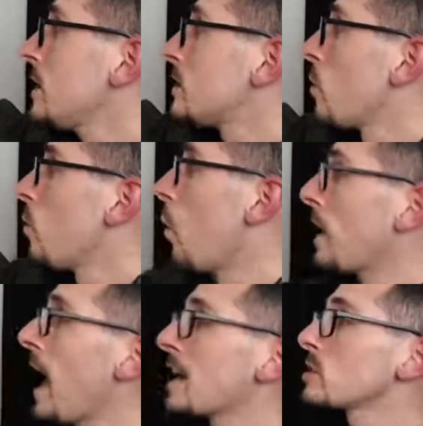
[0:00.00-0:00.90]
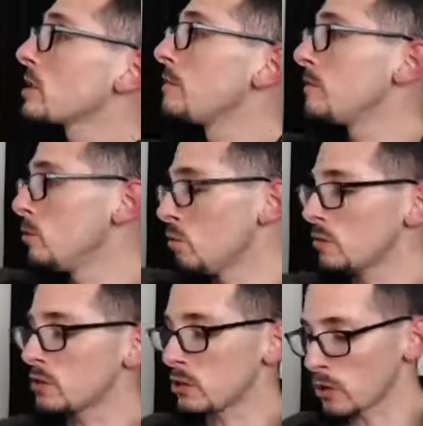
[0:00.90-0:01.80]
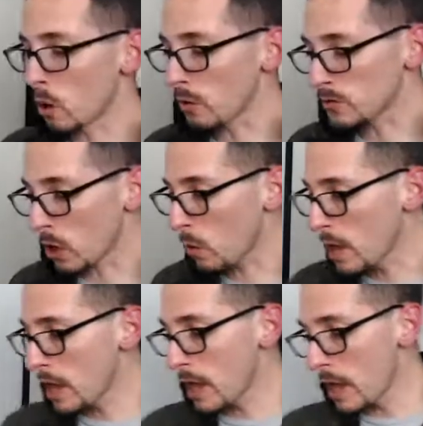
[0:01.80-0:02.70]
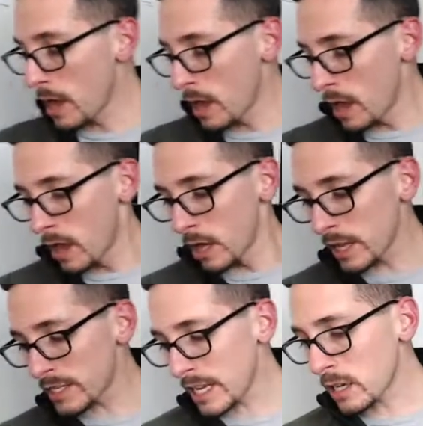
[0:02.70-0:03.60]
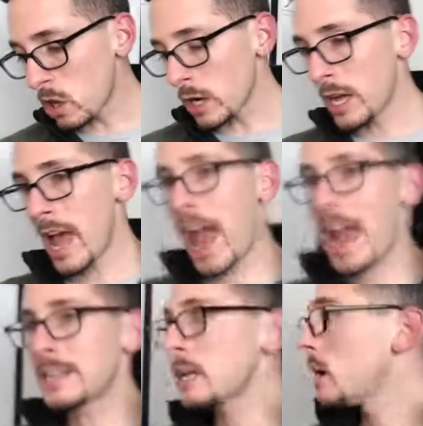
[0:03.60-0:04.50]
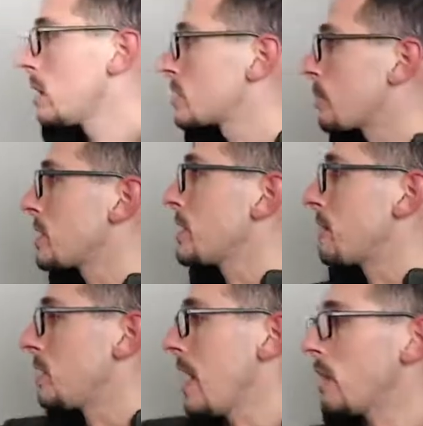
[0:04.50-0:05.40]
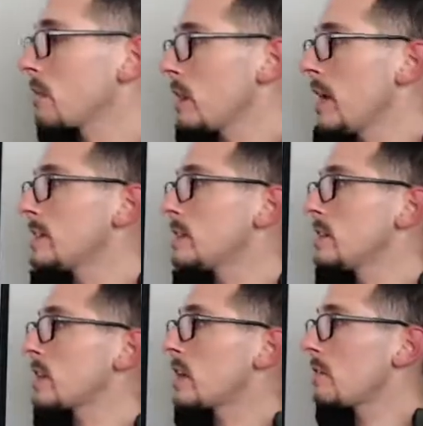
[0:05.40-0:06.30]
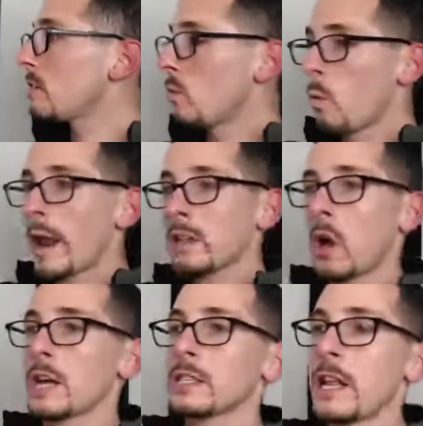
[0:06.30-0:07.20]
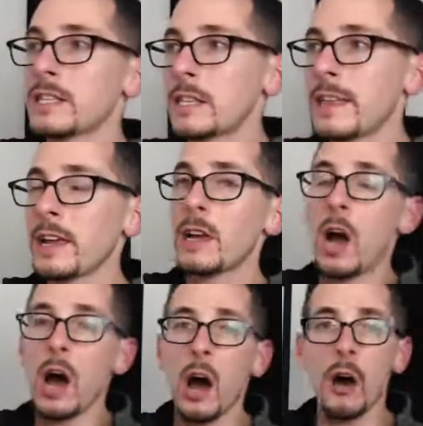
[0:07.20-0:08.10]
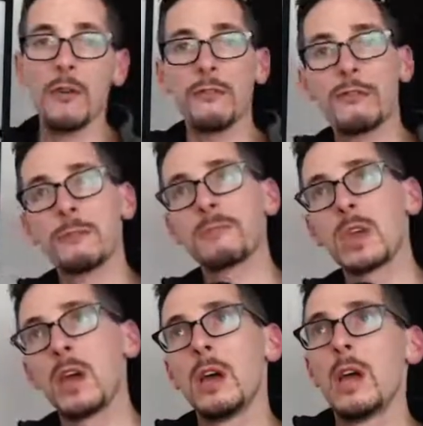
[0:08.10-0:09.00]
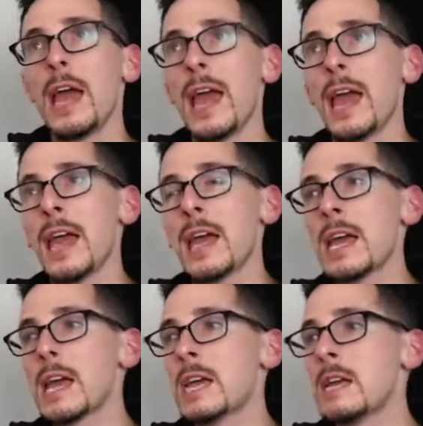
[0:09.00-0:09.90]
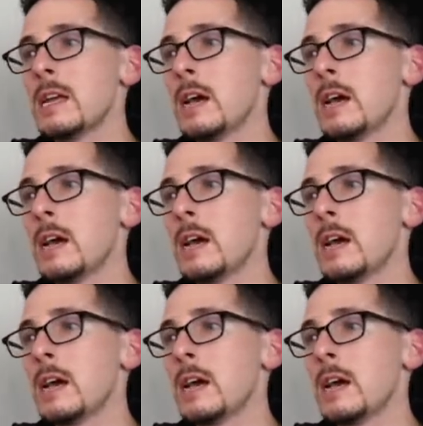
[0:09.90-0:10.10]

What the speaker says: what actually fuels your goal. So let's take a look at something different now. Instead of weight loss, let's think of a